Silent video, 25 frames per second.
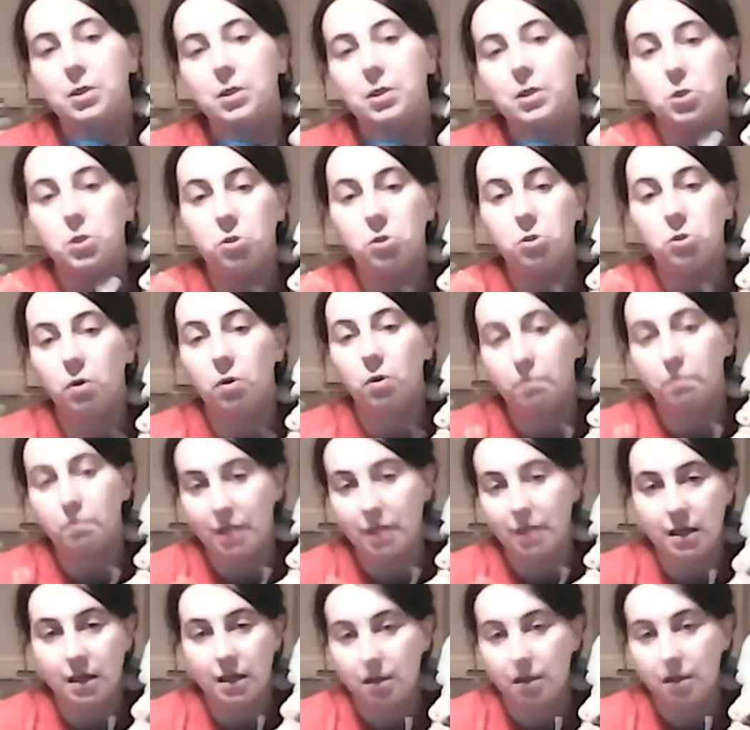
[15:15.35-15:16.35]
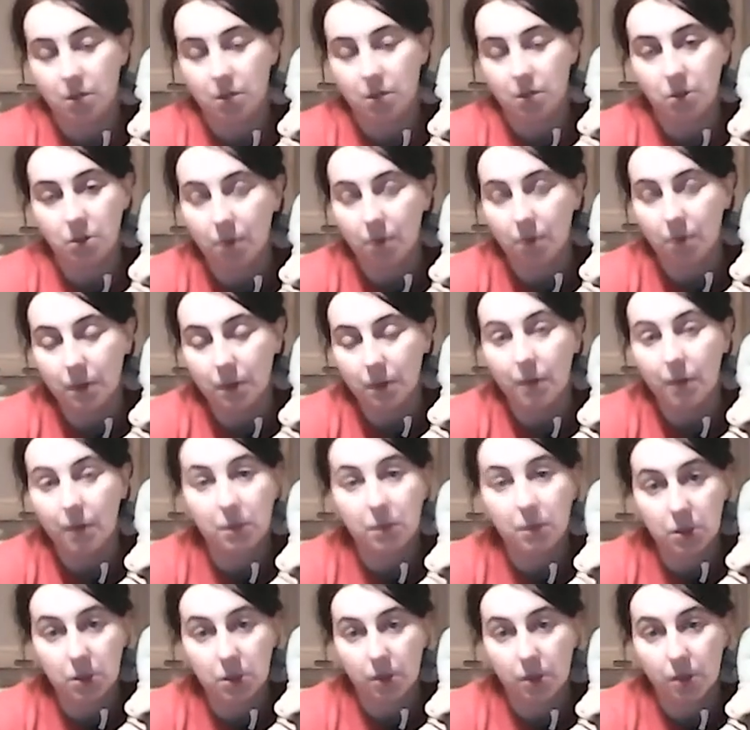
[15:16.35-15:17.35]
to not be in the top 5,
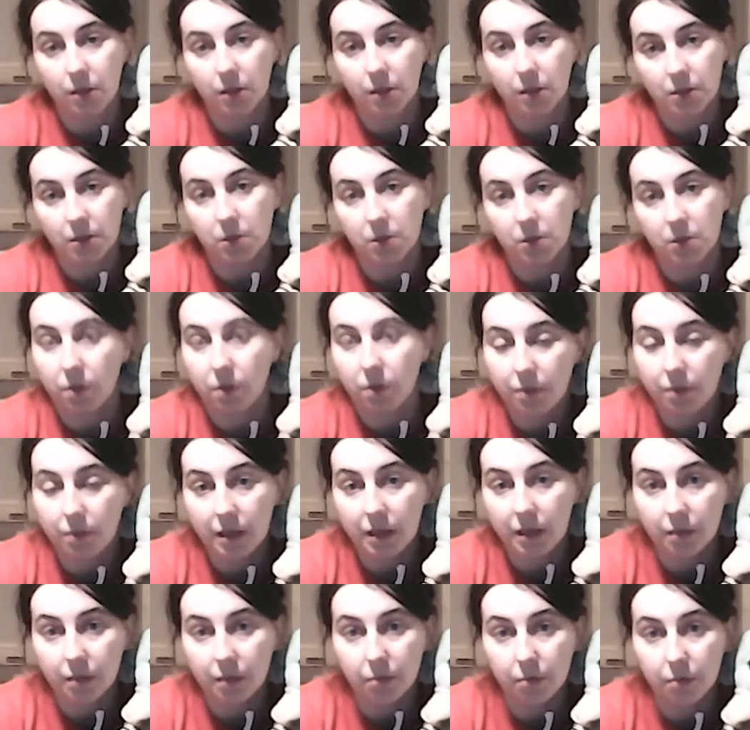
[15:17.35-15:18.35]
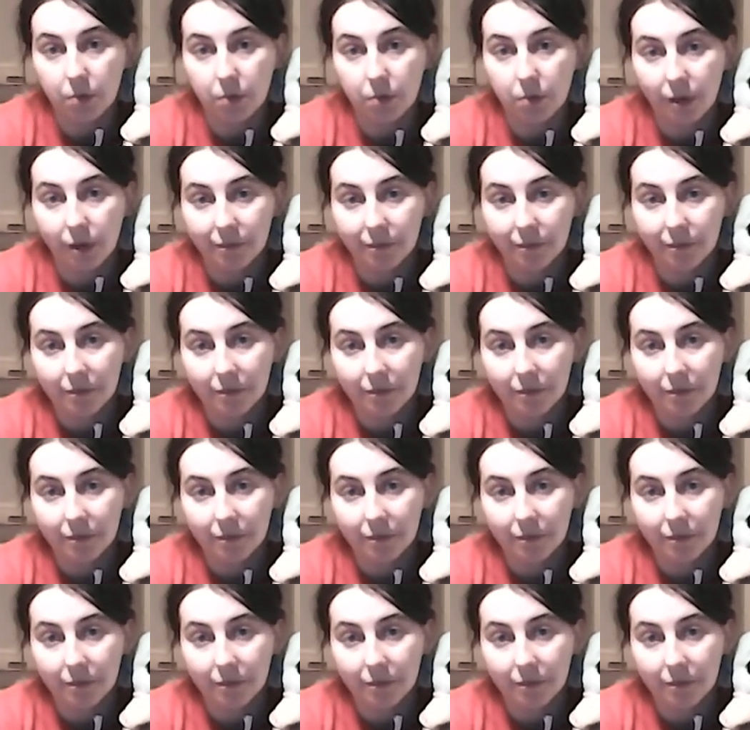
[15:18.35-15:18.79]
and certainly to not be number 1.